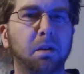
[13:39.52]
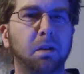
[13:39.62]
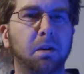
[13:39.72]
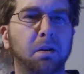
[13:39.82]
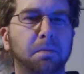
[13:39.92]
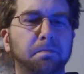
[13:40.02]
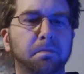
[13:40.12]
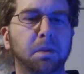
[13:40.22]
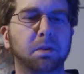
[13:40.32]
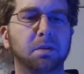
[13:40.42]

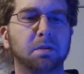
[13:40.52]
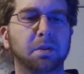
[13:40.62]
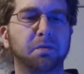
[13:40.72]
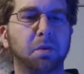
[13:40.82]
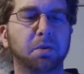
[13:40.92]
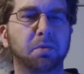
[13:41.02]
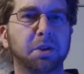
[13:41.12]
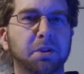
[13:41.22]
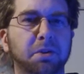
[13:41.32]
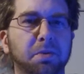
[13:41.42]
Looking forward to
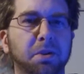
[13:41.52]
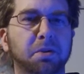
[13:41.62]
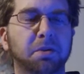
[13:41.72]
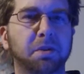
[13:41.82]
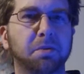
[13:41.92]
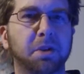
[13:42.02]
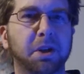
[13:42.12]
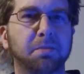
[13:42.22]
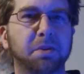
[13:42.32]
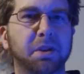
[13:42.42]
reading this one, though, and seeing what
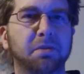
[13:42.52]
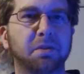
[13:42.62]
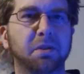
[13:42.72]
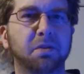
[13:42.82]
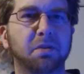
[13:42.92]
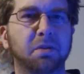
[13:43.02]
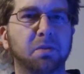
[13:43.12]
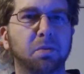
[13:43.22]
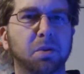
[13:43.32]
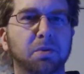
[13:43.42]
happens after this
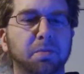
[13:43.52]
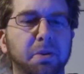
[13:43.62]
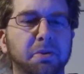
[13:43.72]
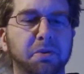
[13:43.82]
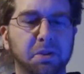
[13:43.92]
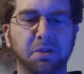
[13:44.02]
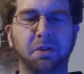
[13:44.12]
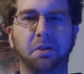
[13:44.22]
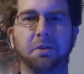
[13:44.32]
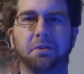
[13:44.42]
as the world's plunged into
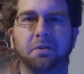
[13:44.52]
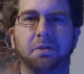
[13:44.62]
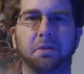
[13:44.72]
darkness.